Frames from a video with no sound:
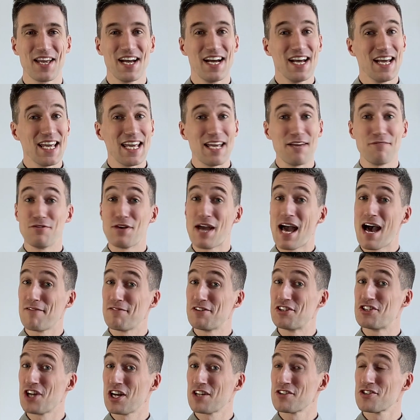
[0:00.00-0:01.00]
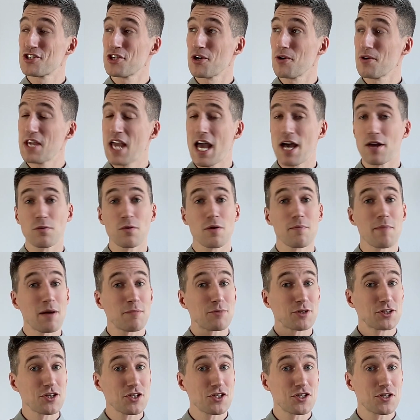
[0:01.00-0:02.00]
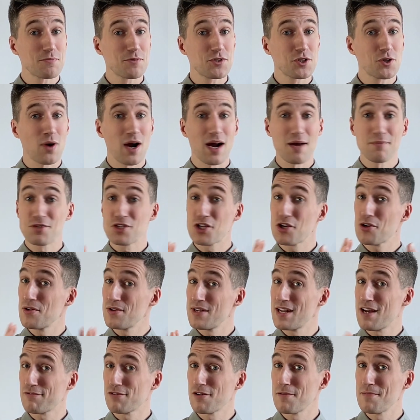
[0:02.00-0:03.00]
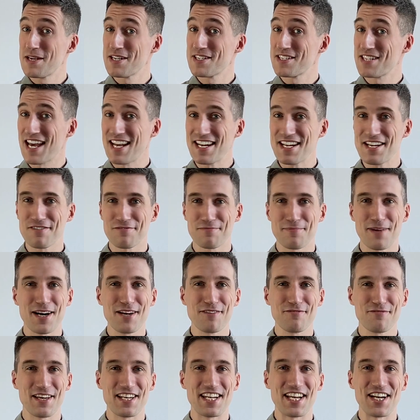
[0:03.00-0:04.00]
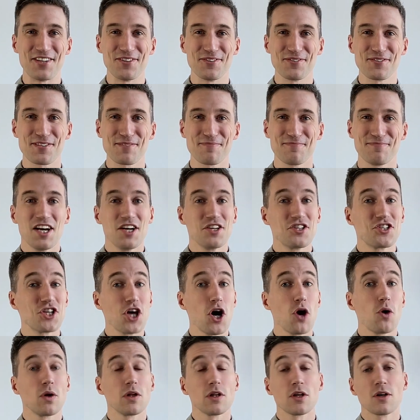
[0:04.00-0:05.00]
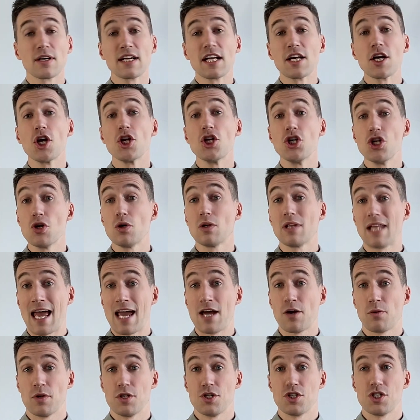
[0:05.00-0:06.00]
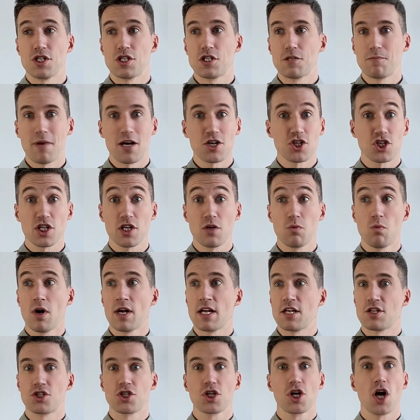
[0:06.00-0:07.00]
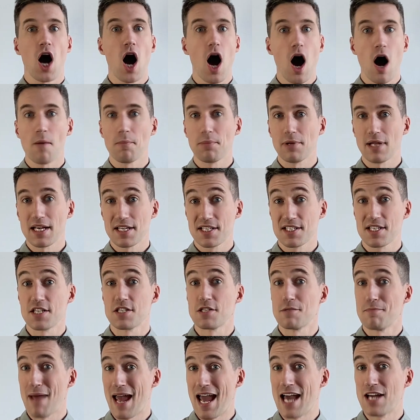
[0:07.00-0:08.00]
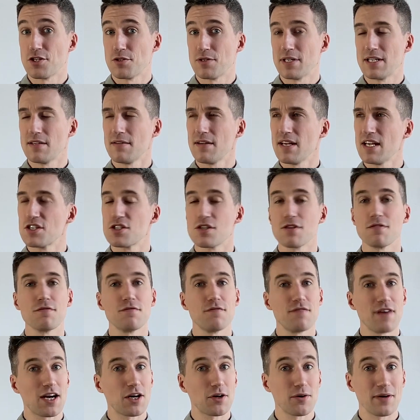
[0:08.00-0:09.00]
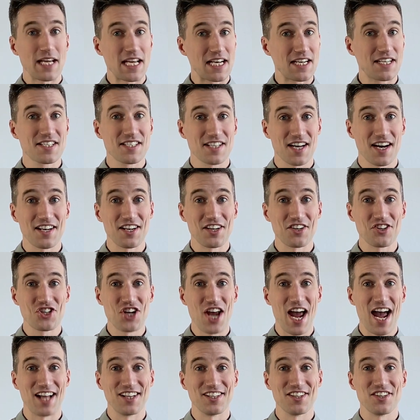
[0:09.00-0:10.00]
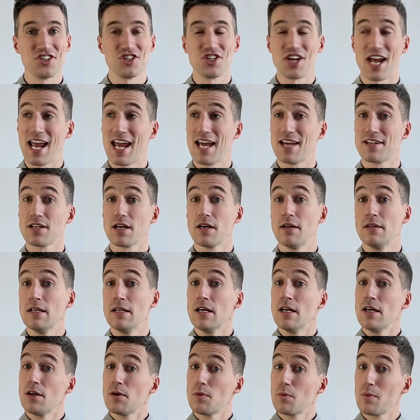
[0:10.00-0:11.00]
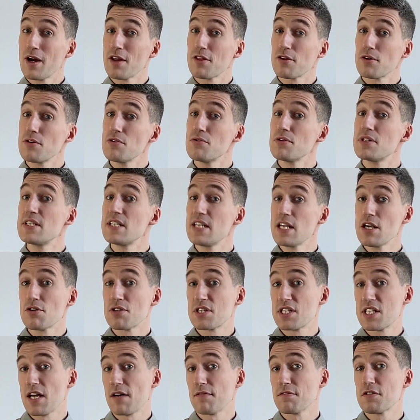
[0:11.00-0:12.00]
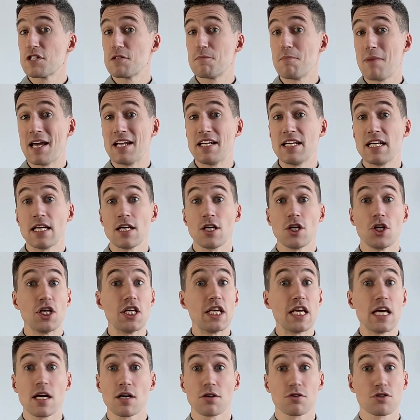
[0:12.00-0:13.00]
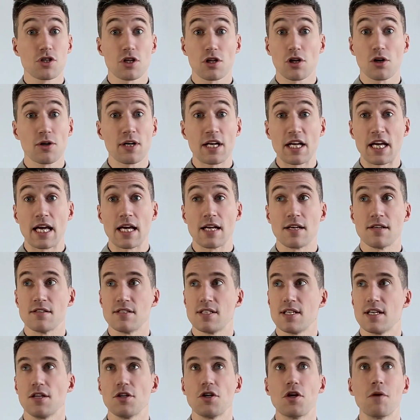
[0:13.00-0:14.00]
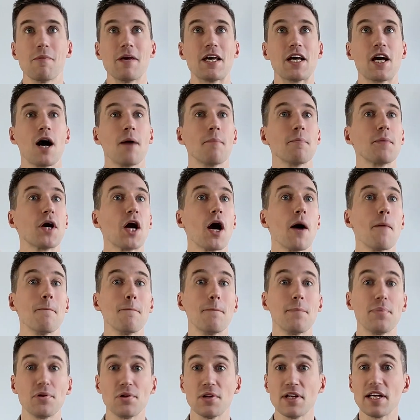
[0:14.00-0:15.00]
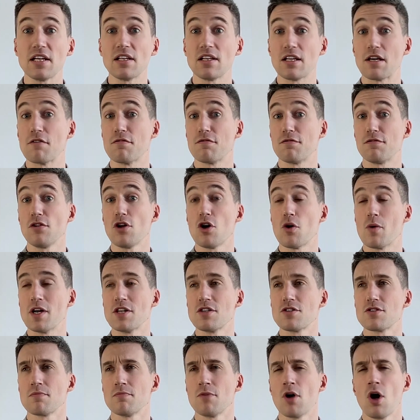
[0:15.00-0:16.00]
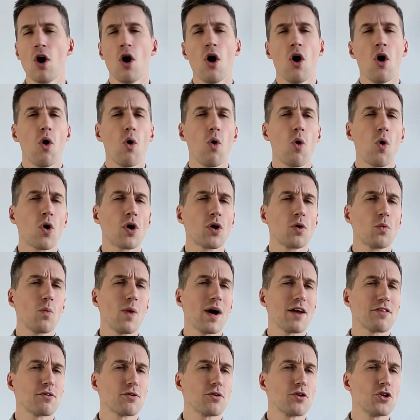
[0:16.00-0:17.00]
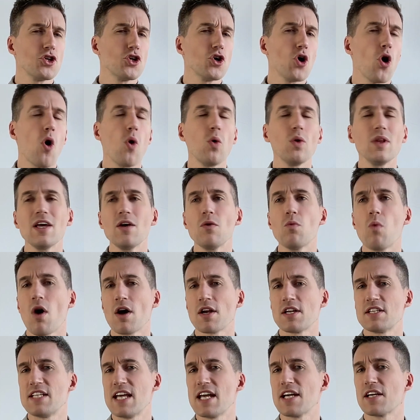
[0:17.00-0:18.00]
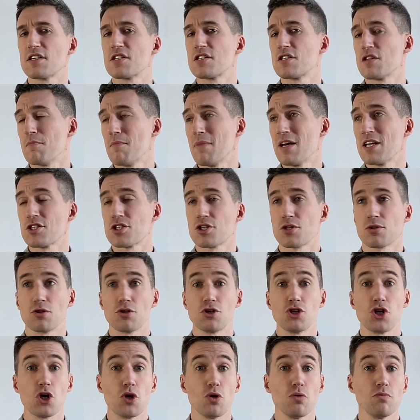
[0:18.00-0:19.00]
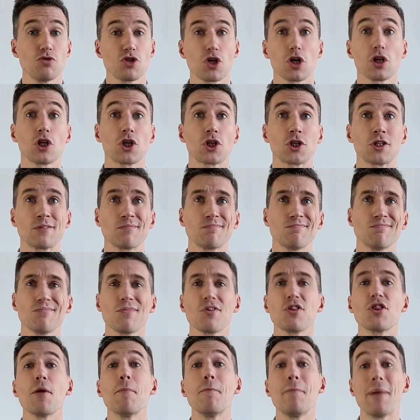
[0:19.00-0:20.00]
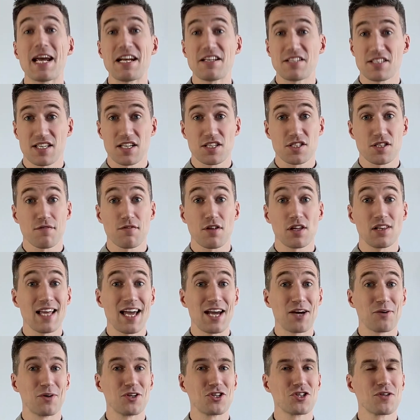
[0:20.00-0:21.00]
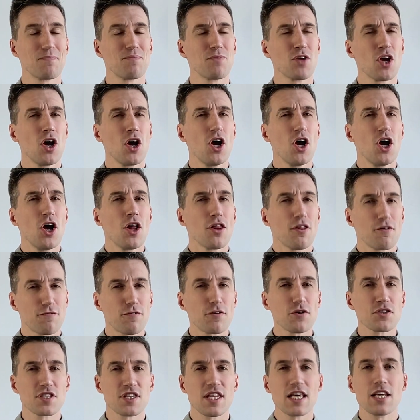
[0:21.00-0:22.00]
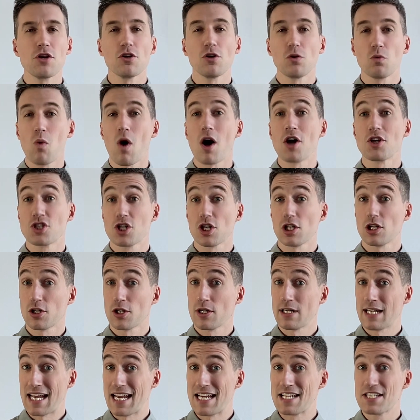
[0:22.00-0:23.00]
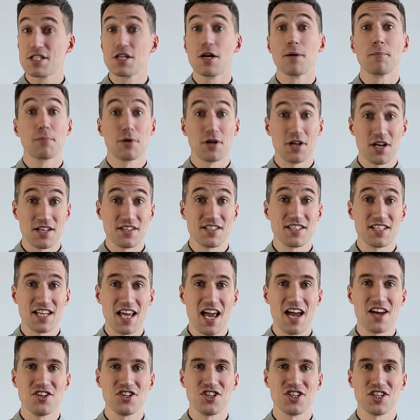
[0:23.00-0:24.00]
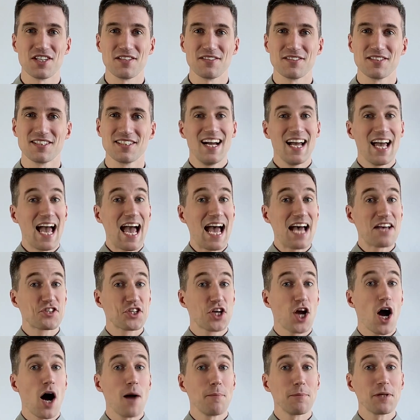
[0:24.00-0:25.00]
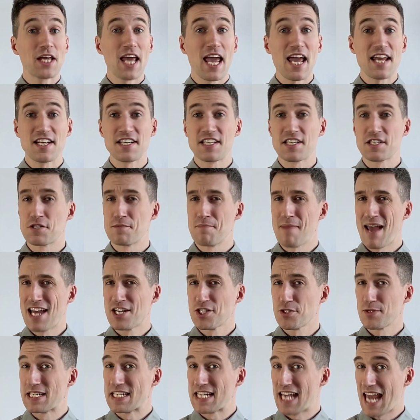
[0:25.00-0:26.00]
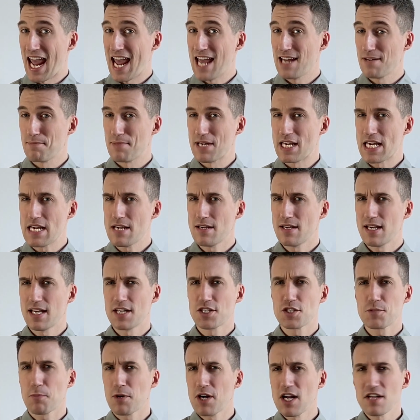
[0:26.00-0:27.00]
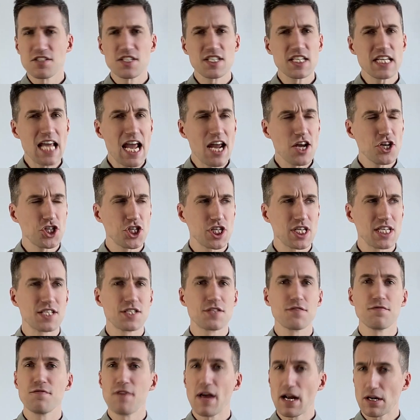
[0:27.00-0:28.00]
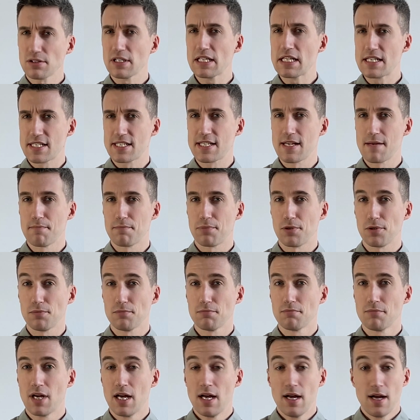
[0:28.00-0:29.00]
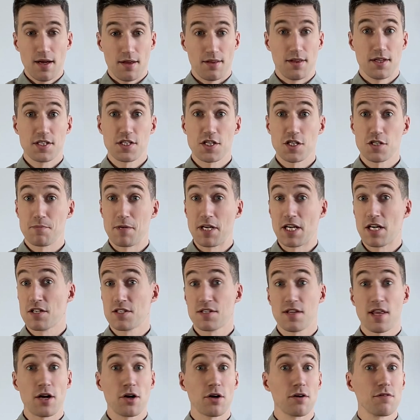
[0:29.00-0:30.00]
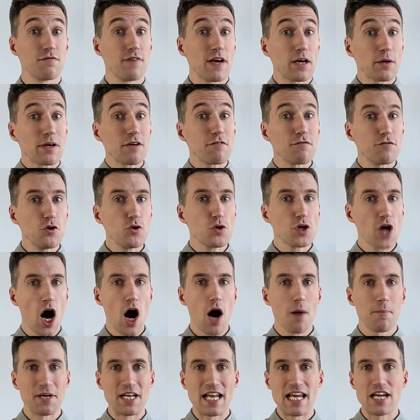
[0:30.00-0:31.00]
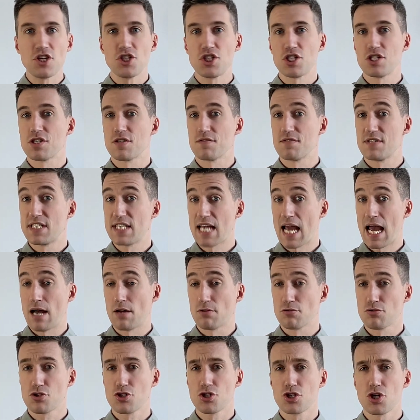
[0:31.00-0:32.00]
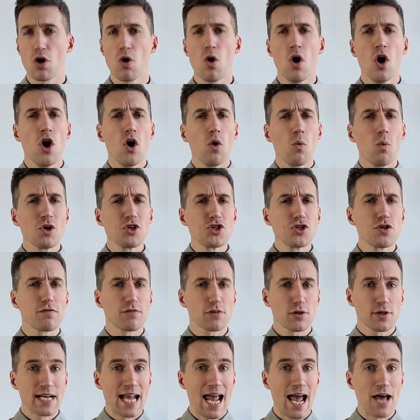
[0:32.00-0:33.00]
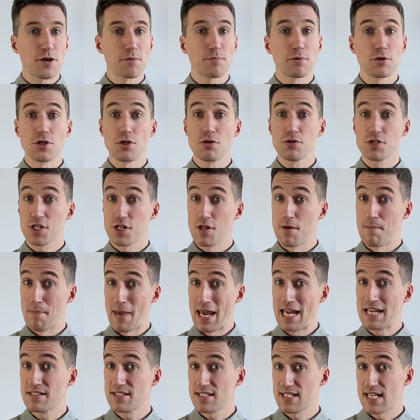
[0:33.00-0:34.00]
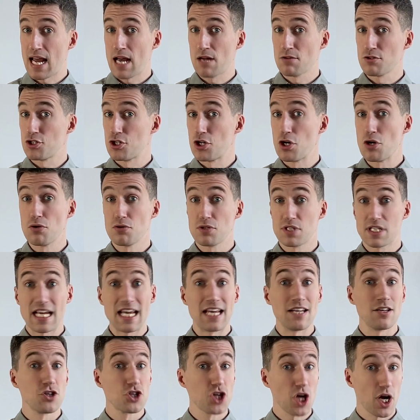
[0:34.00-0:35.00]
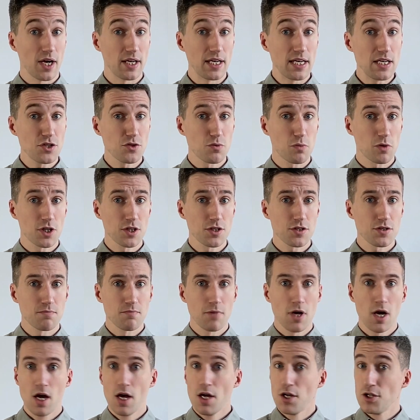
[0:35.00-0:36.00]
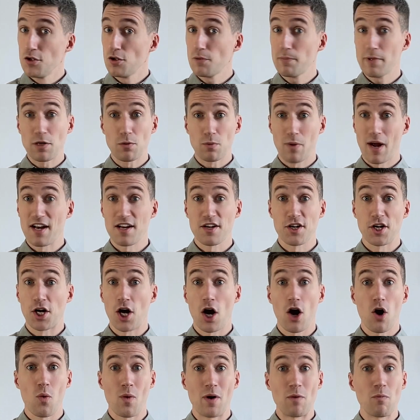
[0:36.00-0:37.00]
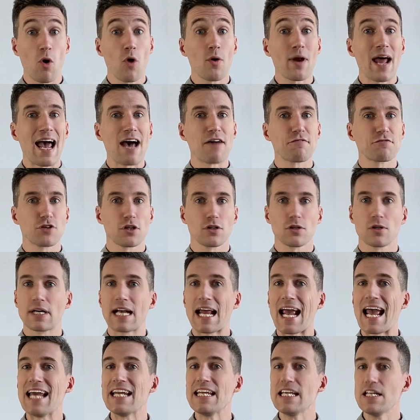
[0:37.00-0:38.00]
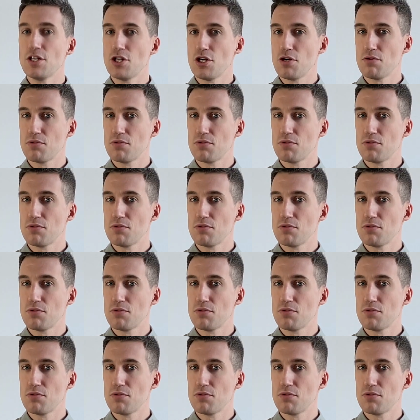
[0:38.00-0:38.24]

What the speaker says: If you haven't done so yet, remember to subscribe so you never miss any of my videos. So learning a new language, especially one as complex as Mandarin, is a very exciting challenge. And whether you see yourself spending years learning it until you become completely fluent, or whether you only want to take a semester or two to learn the basics of the language, the first thing you'll want to learn is pronunciation. As complicated as Mandarin can be, its pronunciation is fairly simple. This is because there are very few combinations of sounds, so once you've learned how to produce the main sounds used in Chinese words, you'll be ready to go and won't have to learn any new